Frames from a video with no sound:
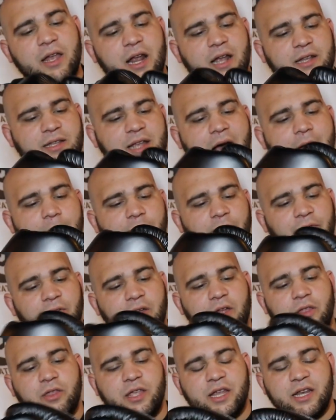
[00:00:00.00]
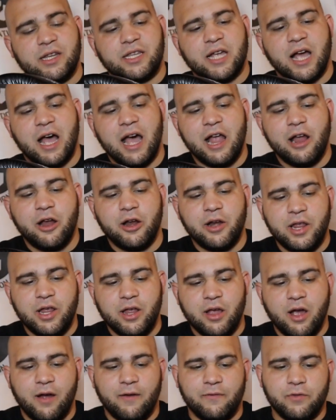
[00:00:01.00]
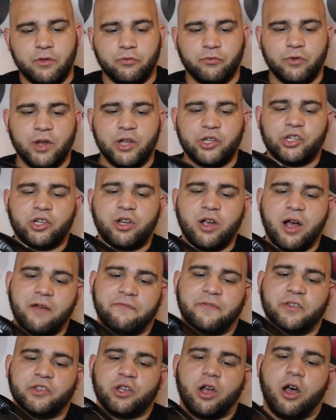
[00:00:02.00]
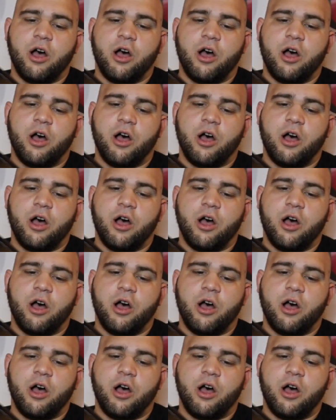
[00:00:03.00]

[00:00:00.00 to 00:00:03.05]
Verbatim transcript: then on top of it, the entirety of the wrist cuff is